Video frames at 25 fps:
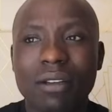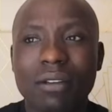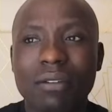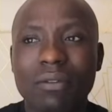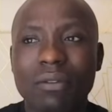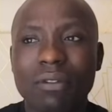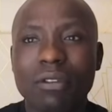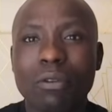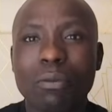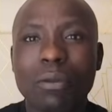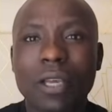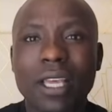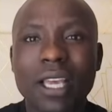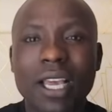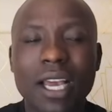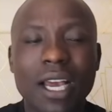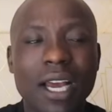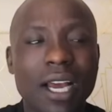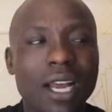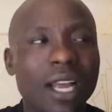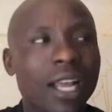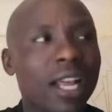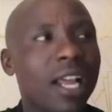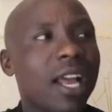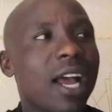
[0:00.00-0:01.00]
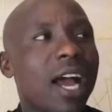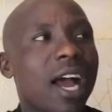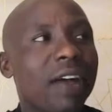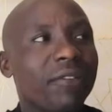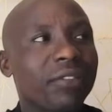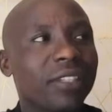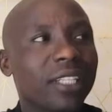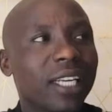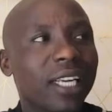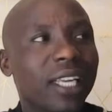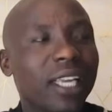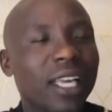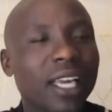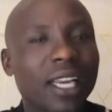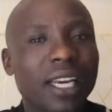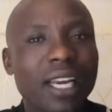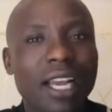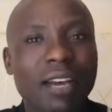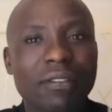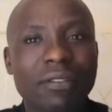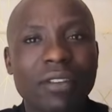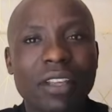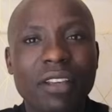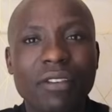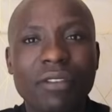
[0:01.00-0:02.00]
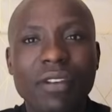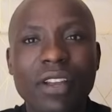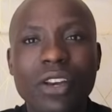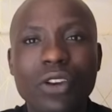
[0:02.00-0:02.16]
from here. Lance Water